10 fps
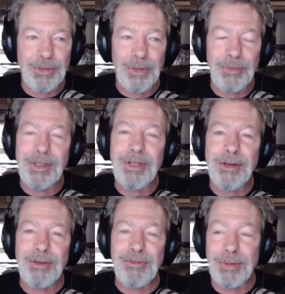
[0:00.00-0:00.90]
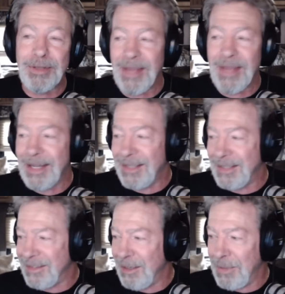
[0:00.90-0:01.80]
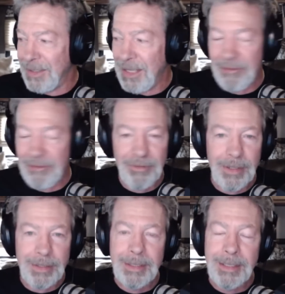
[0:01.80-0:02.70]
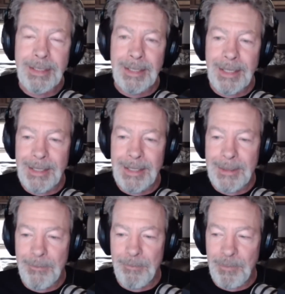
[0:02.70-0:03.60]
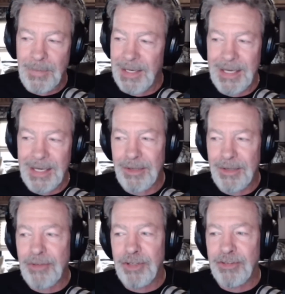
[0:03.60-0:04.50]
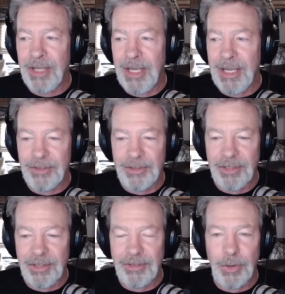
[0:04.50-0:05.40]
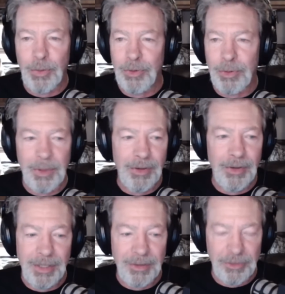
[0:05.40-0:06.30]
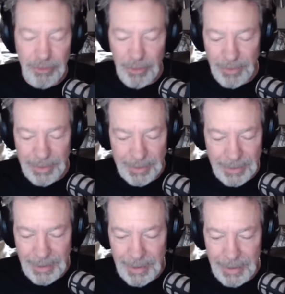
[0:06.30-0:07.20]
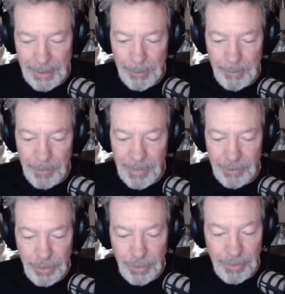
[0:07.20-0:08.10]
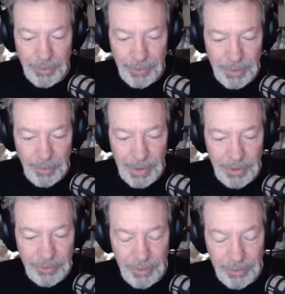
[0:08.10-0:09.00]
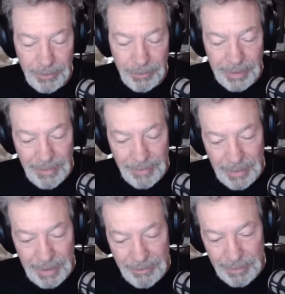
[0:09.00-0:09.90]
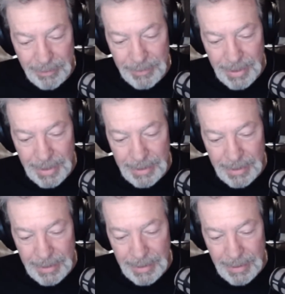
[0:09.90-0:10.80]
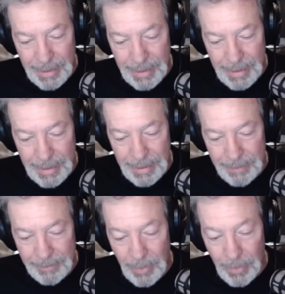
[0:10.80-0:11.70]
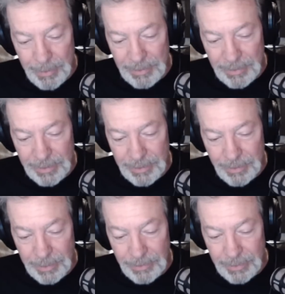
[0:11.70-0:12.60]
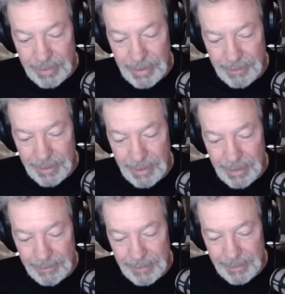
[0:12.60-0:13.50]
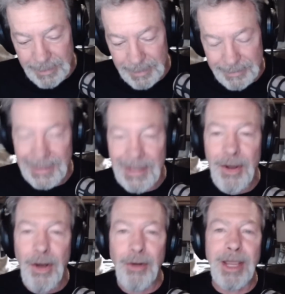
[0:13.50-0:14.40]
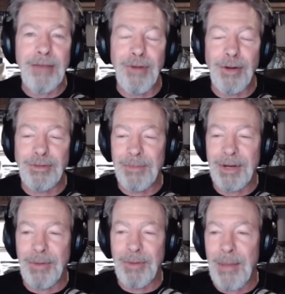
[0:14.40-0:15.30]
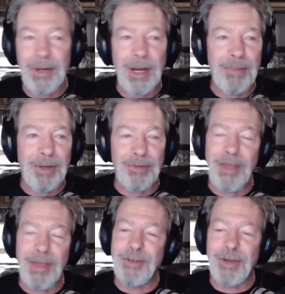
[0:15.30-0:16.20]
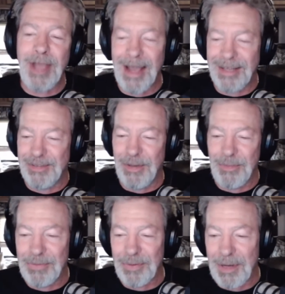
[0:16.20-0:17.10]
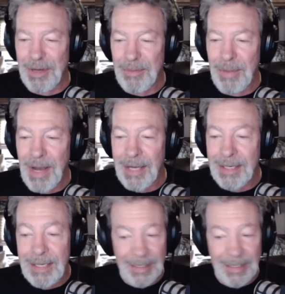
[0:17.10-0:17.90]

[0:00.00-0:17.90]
So I'm really looking forward to that. That's going to be a lot of fun. It just is. It's such a cool community and it's growing really well. So really having a lot of fun with that. I mentioned it twice. Okay. Yeah. All right. Okay, folks, I'm going to wrap it up here. Thanks you guys so much for coming by.